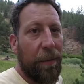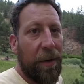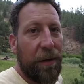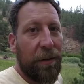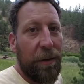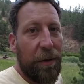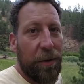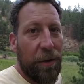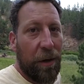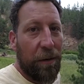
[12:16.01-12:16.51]
going to
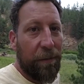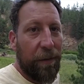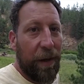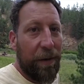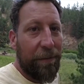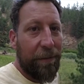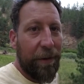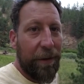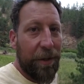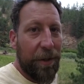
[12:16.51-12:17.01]
teach her how to fly
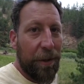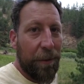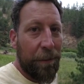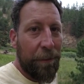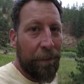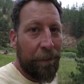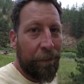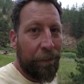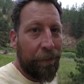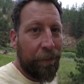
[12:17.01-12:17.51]
fish.
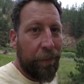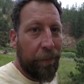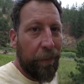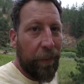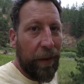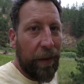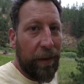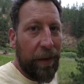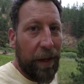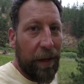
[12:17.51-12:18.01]

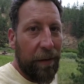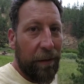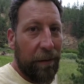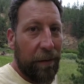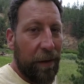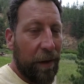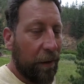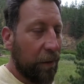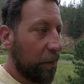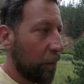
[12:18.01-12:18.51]
That is
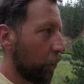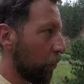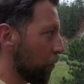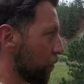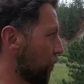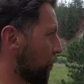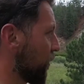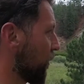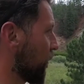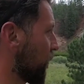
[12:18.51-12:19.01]
the next
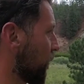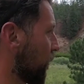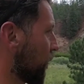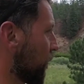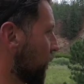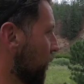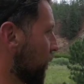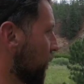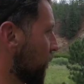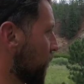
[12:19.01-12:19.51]
order of
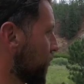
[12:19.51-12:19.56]
business.